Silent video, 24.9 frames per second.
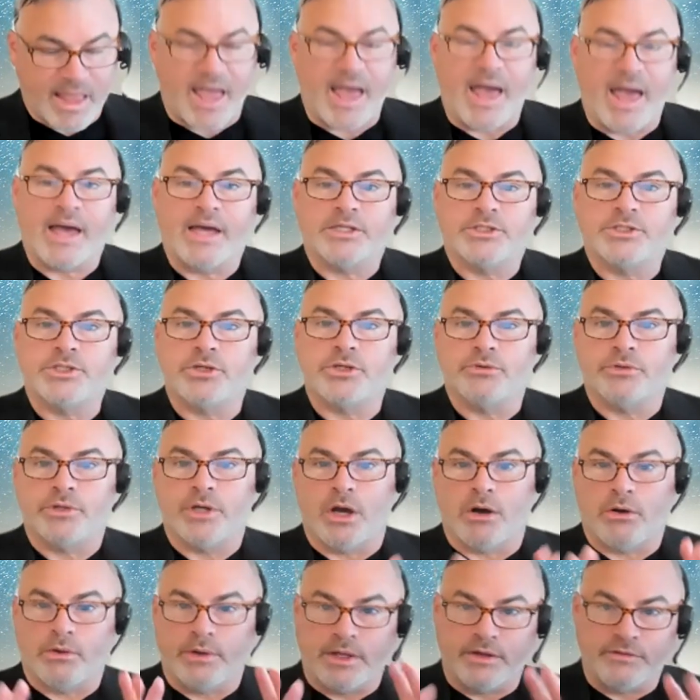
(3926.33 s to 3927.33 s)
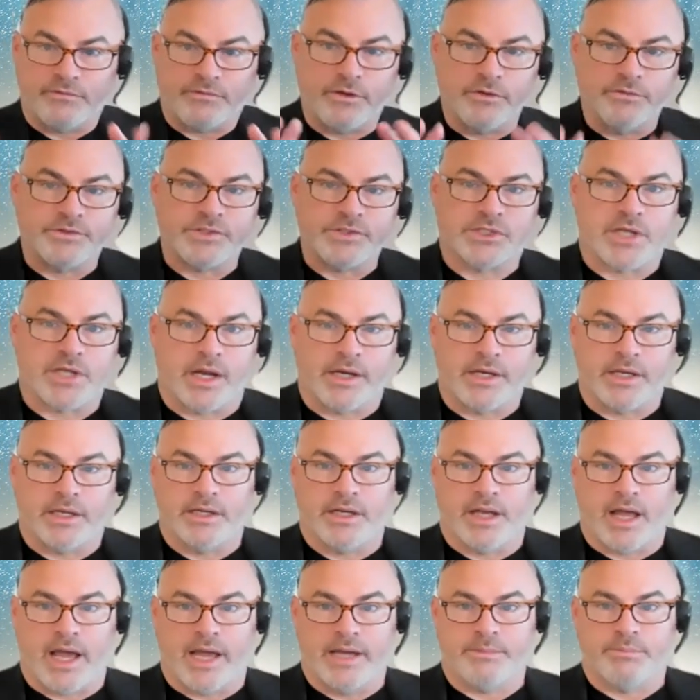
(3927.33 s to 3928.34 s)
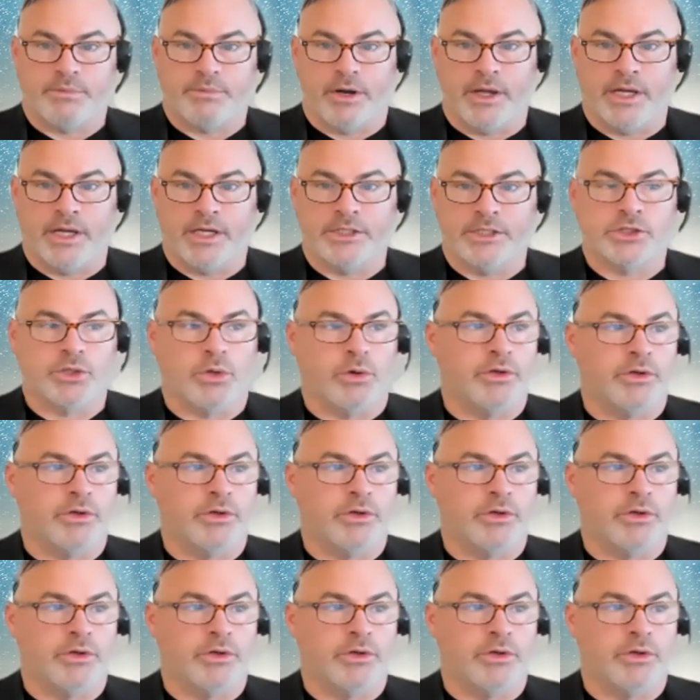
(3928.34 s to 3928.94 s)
As you know, if you've studied Lightbridge